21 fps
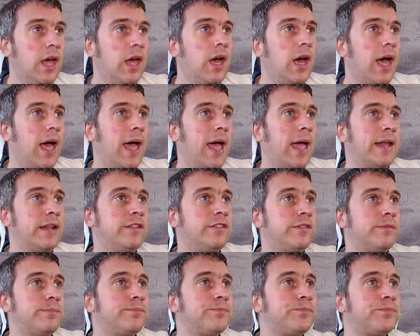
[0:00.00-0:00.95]
and
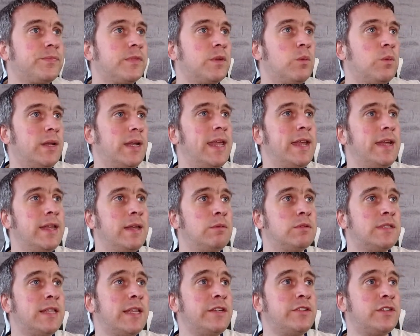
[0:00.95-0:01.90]
it was
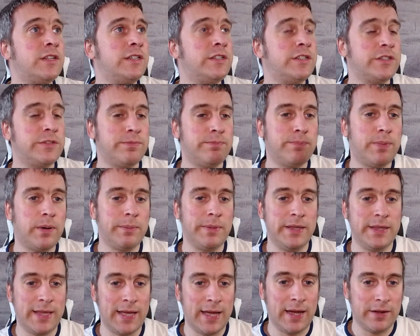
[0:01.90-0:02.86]
literally just bombing
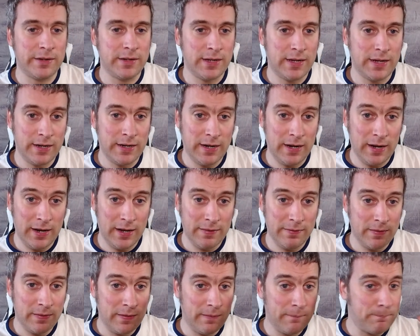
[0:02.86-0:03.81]
down and
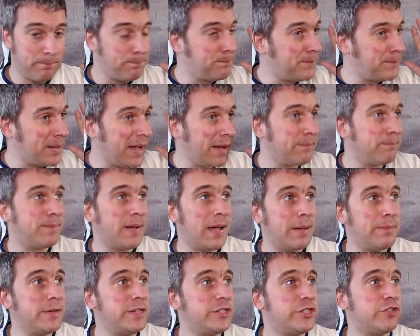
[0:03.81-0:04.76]

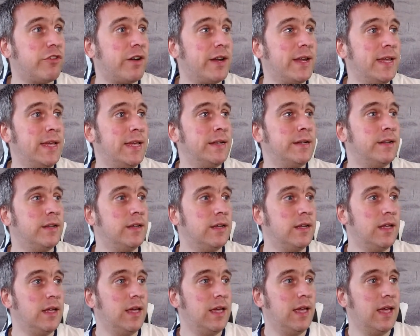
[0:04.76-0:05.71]
bamming straight in.
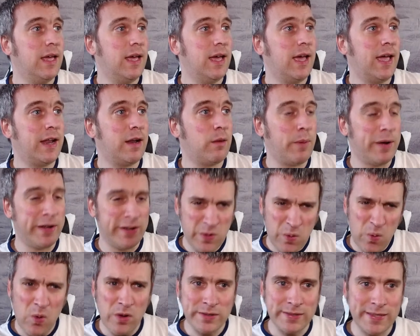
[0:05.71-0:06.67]
And I went,
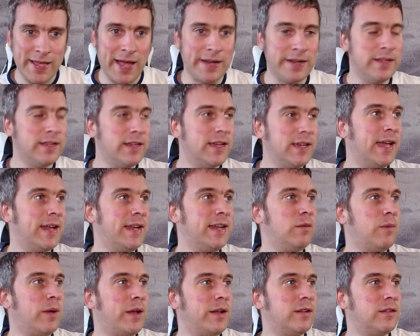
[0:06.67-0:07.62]
"Go on, Dan," and he
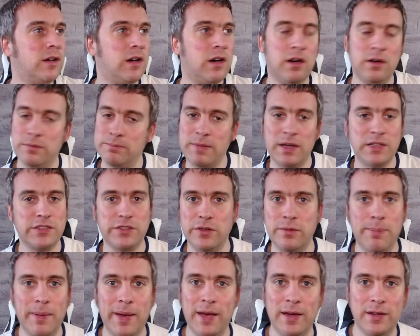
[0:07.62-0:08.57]
went, "Oh, must do
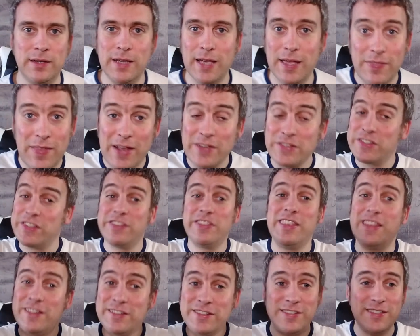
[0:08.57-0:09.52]
better." And that's
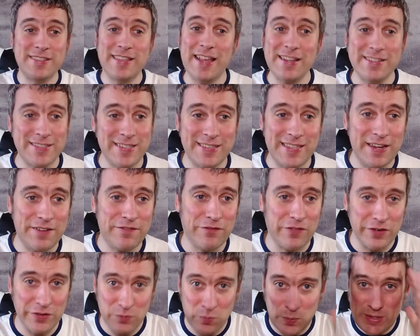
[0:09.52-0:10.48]
the
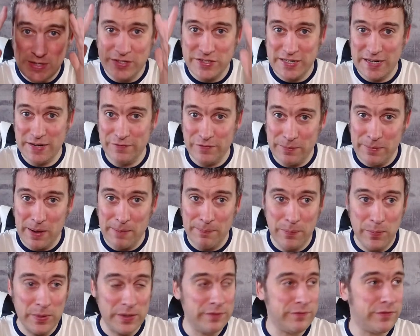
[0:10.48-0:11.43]
difference. We see it from our
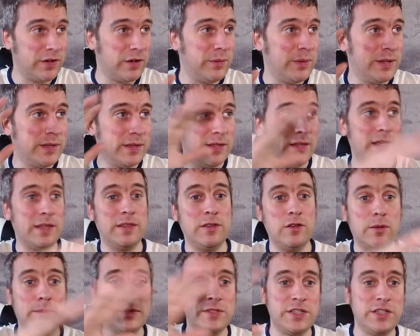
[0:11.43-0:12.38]
point of view, and the
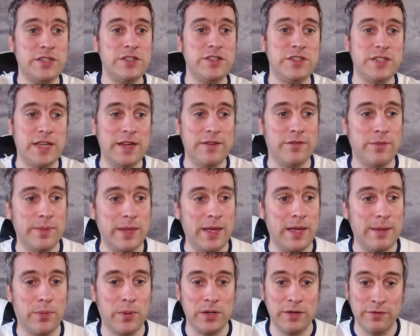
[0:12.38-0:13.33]
opposition see it from their
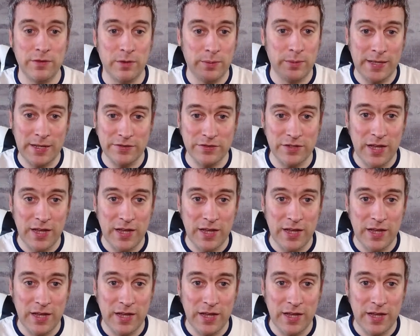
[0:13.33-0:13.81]
point of view, and that's